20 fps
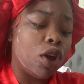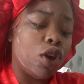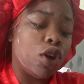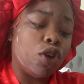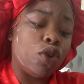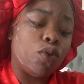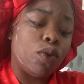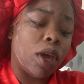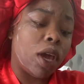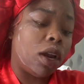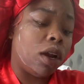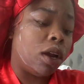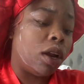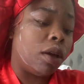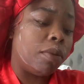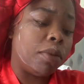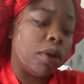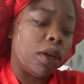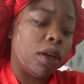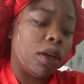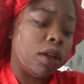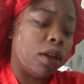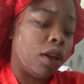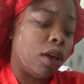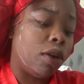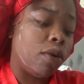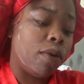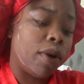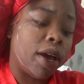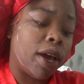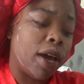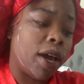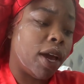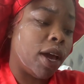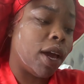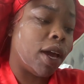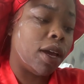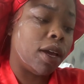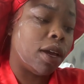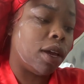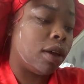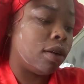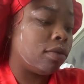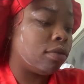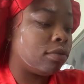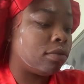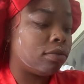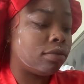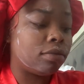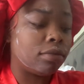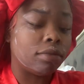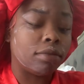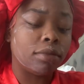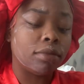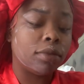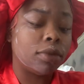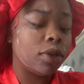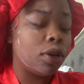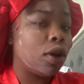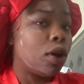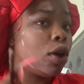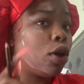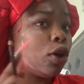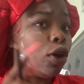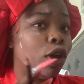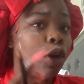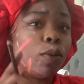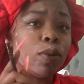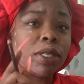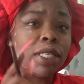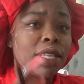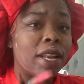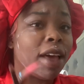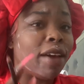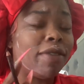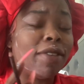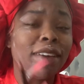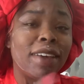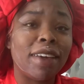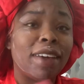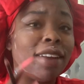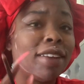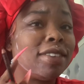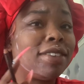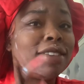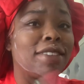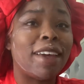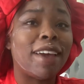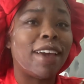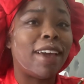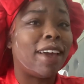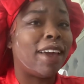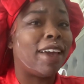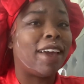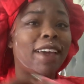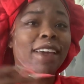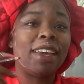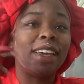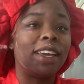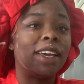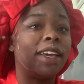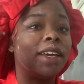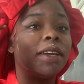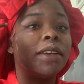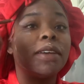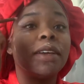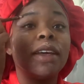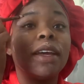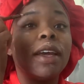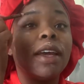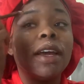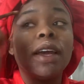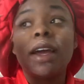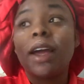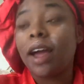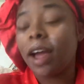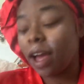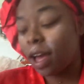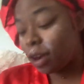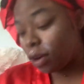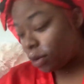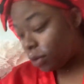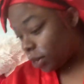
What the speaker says: You can't love me anyway. You just never here to stay. I don't